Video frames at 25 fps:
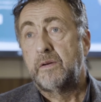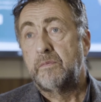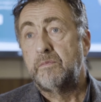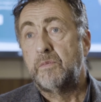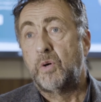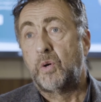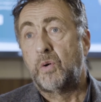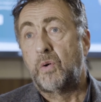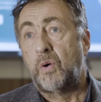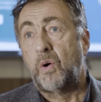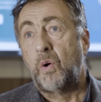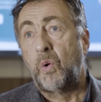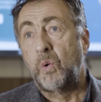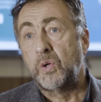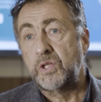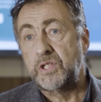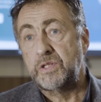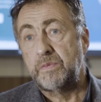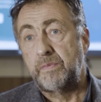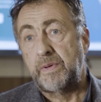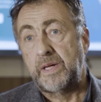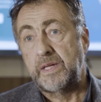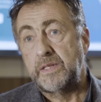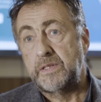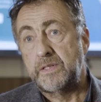more
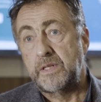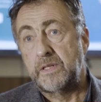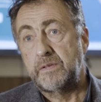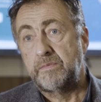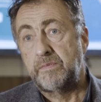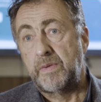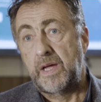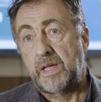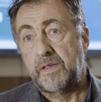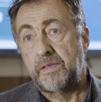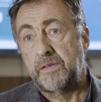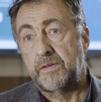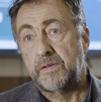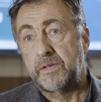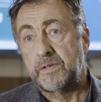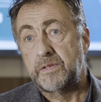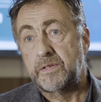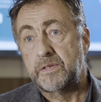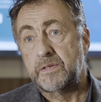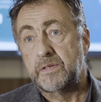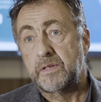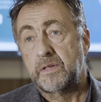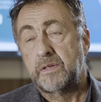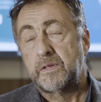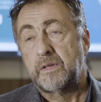automated
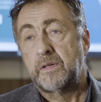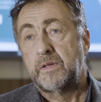methods